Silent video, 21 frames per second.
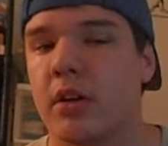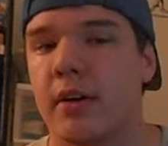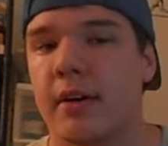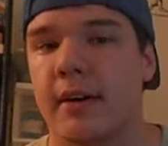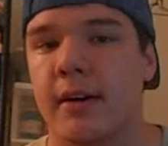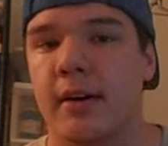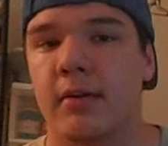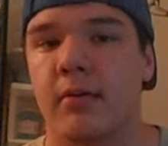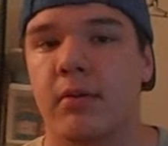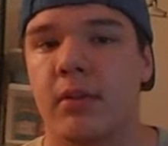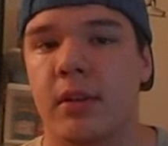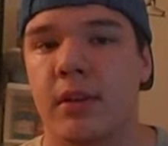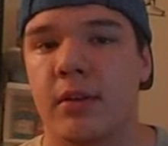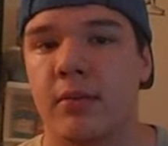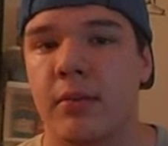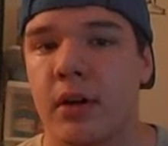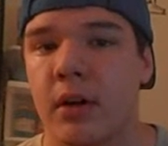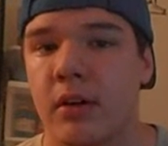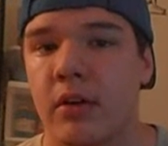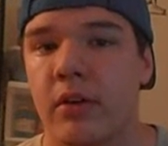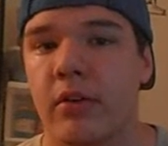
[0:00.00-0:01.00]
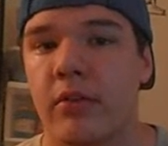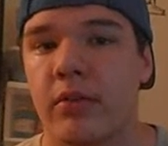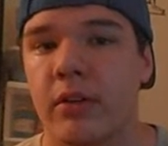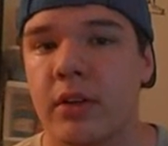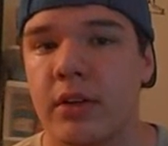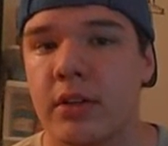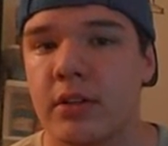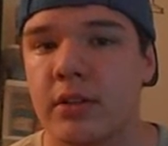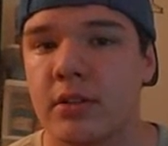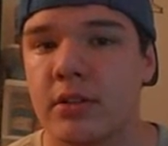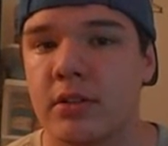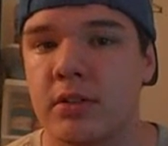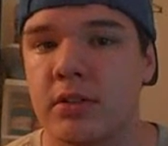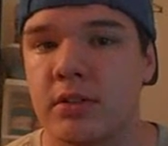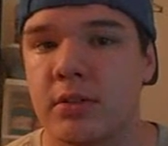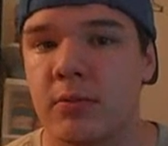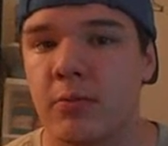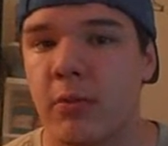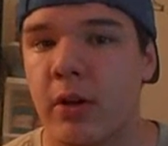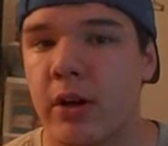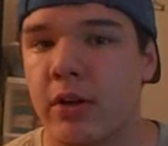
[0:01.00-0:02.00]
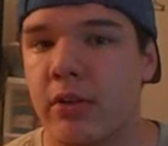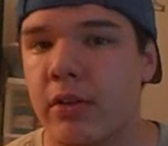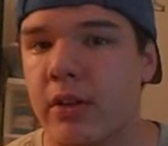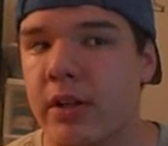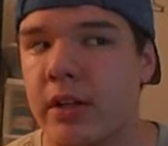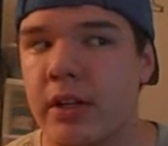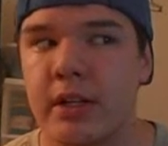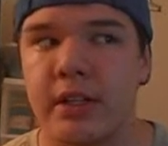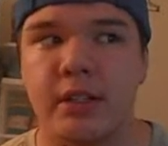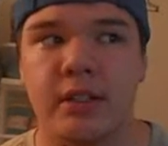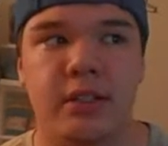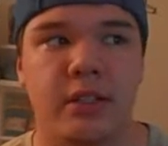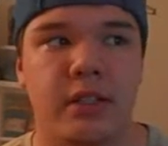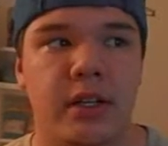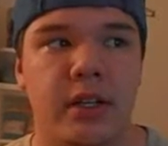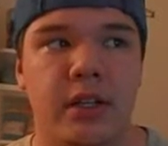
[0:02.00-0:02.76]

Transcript: Thinking about looking into some rec leagues